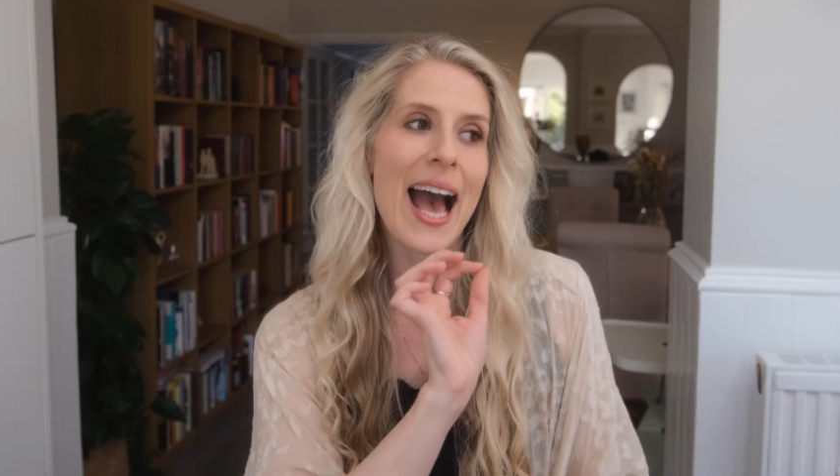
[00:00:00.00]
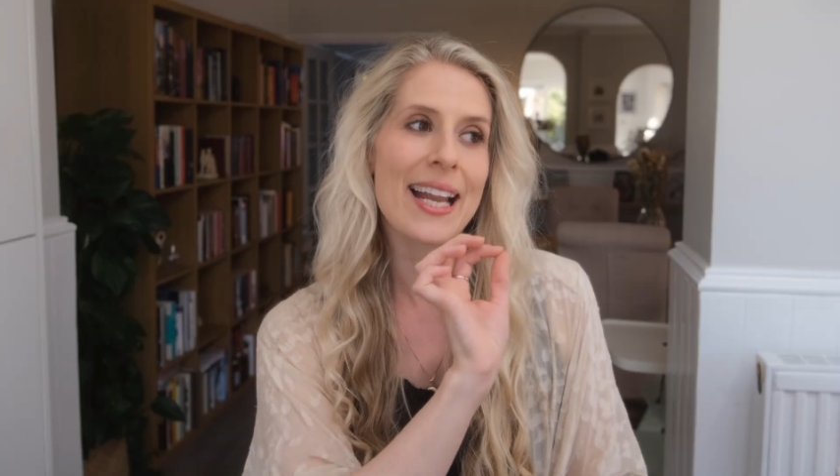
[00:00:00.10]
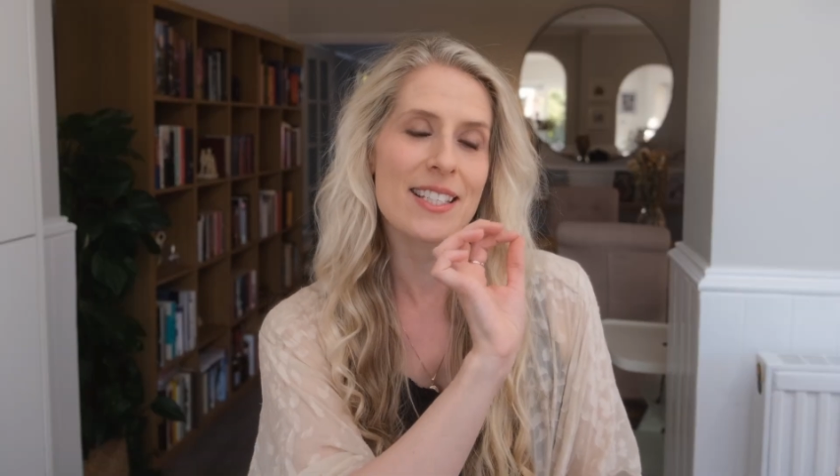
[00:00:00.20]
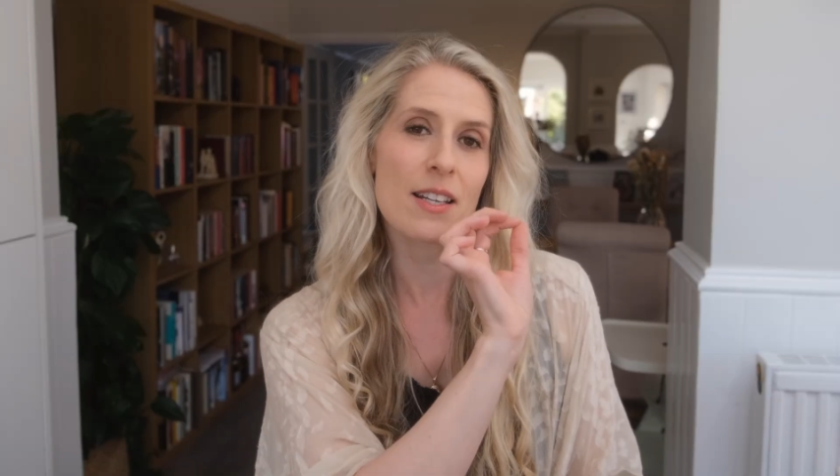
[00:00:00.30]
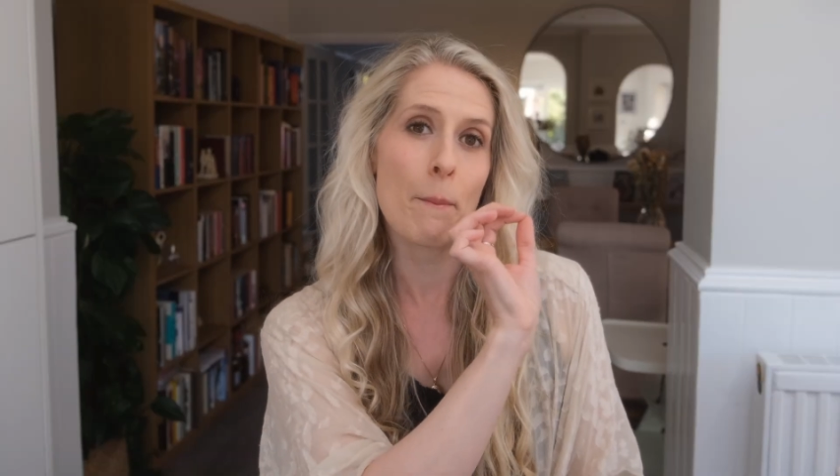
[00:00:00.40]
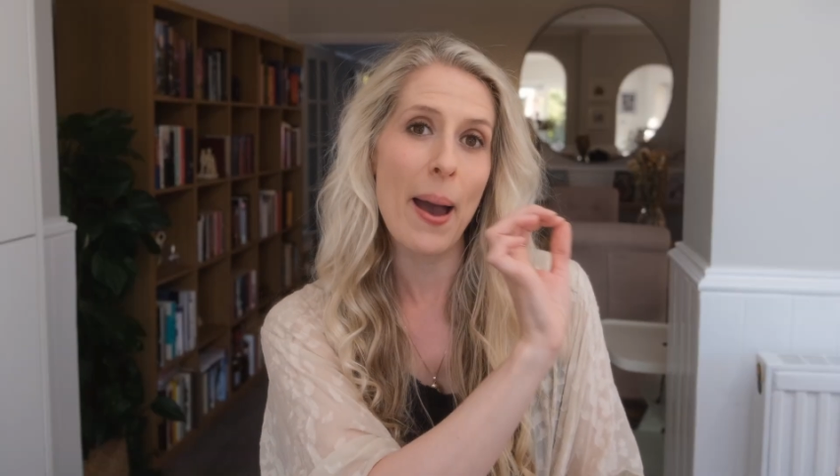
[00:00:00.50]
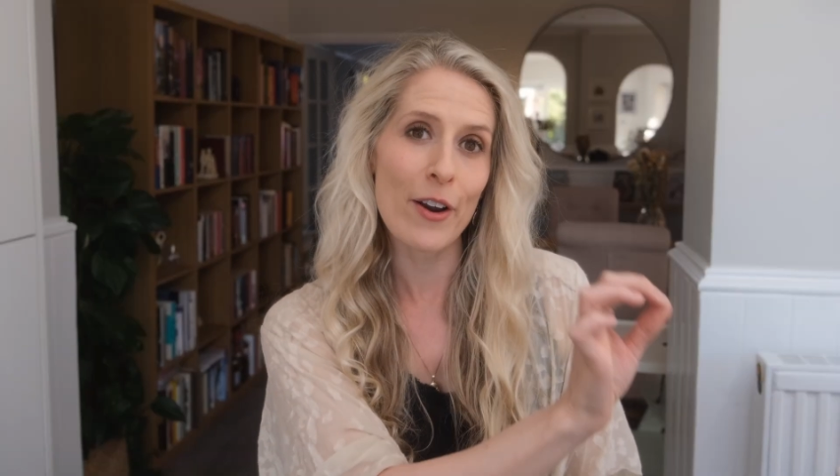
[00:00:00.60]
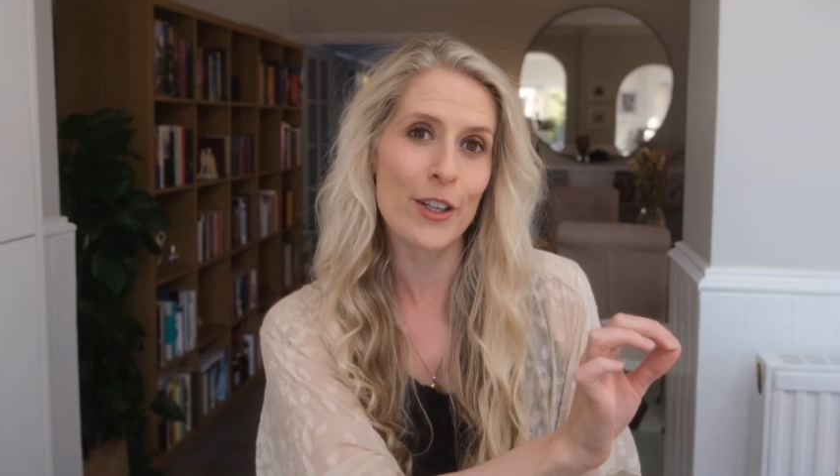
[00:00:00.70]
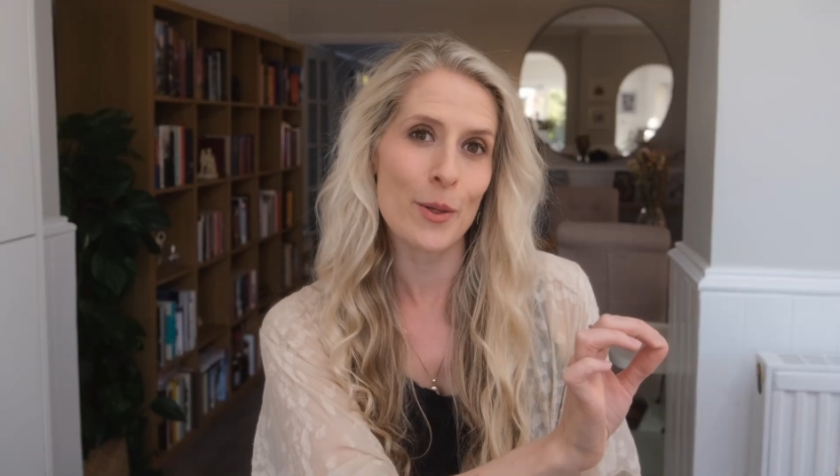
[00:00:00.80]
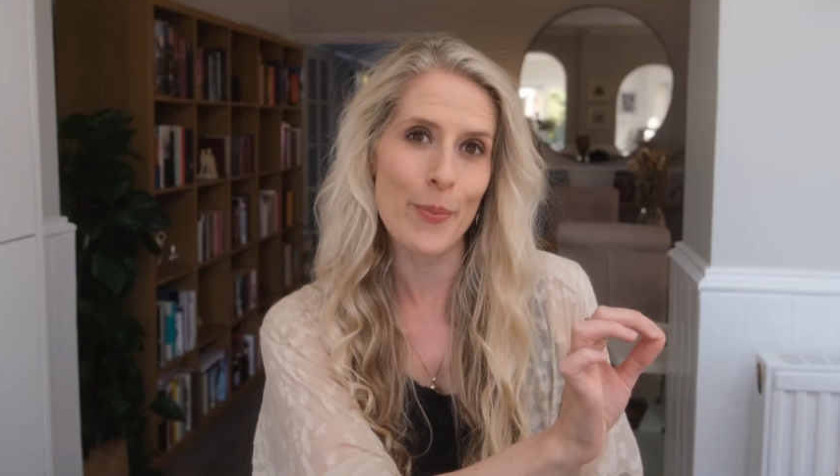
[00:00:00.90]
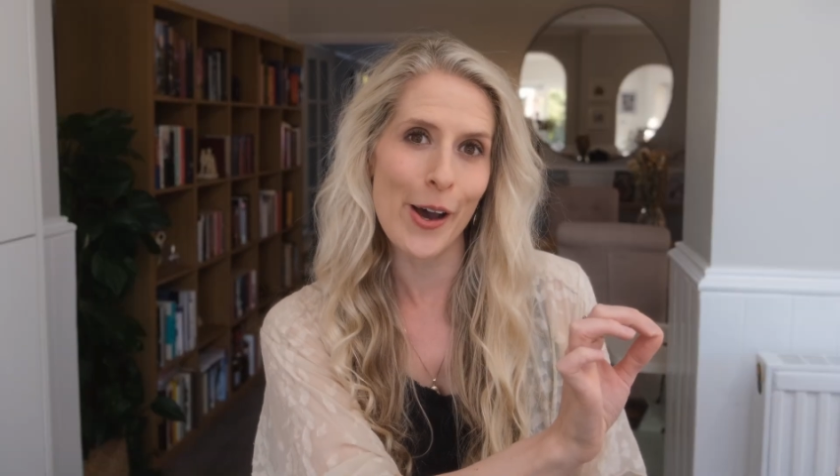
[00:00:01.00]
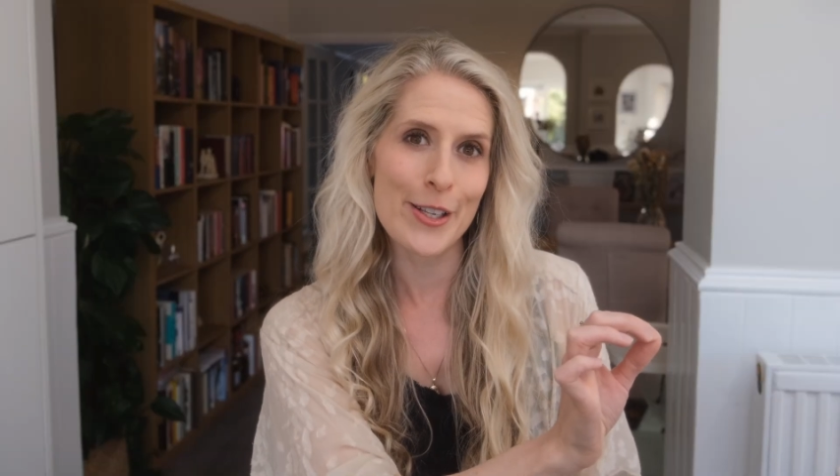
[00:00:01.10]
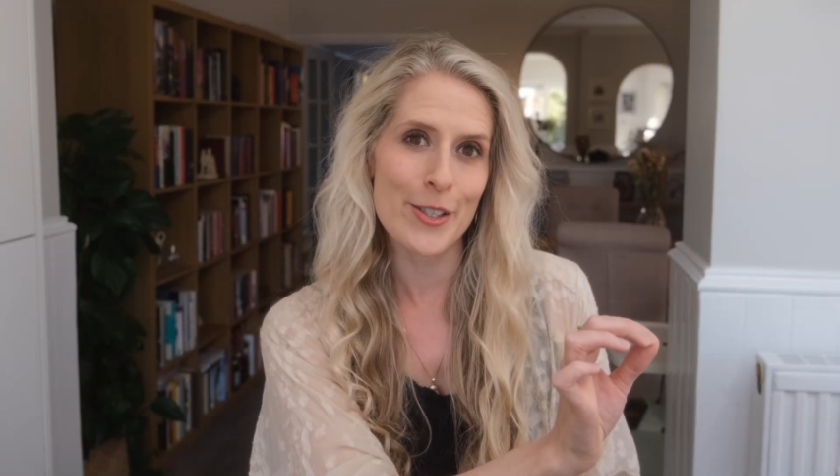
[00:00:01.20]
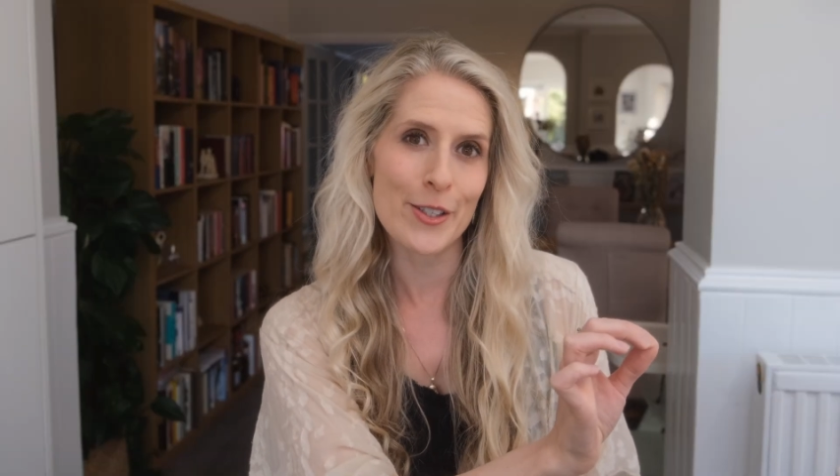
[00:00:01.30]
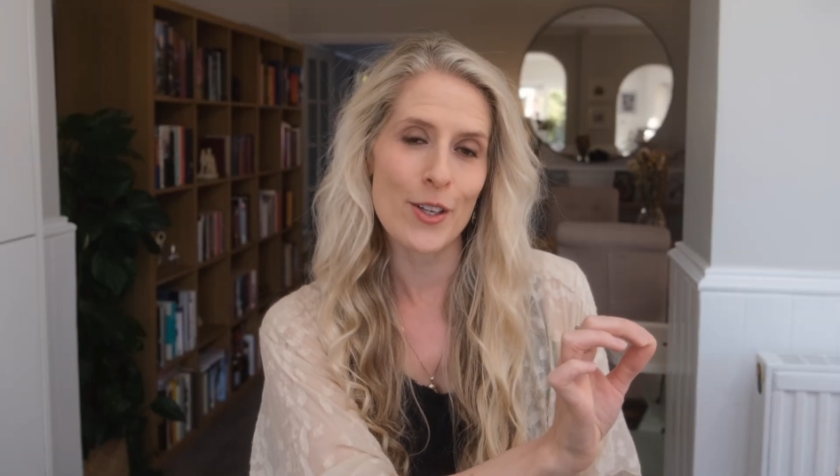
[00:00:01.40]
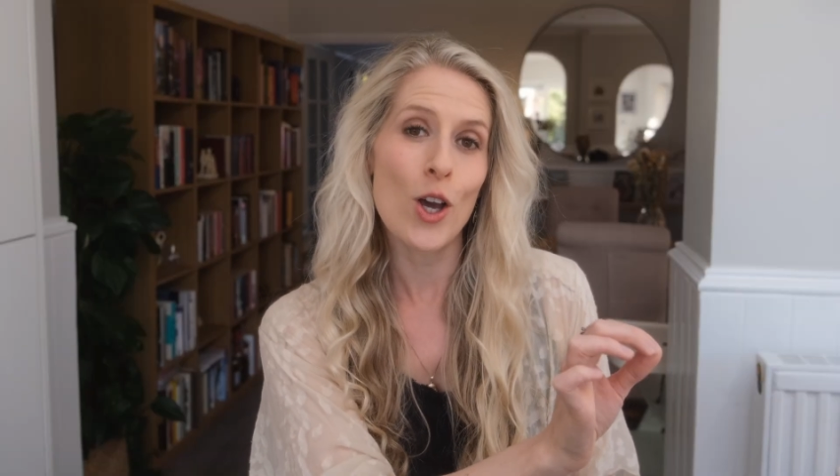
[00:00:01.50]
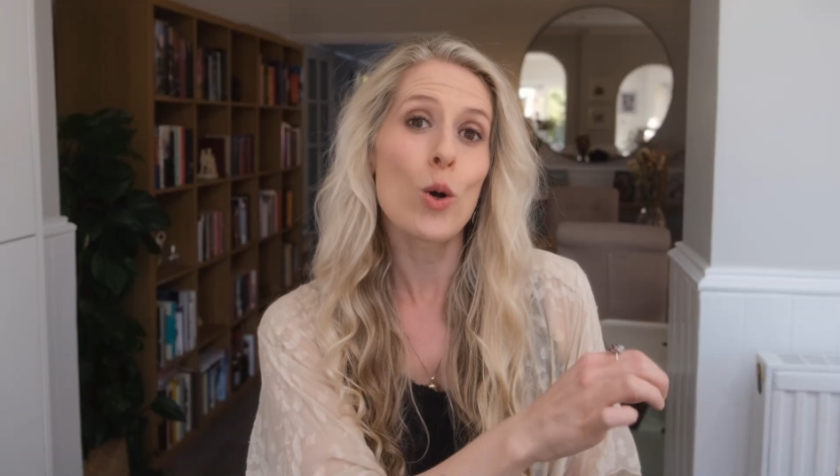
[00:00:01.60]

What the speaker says: and an American person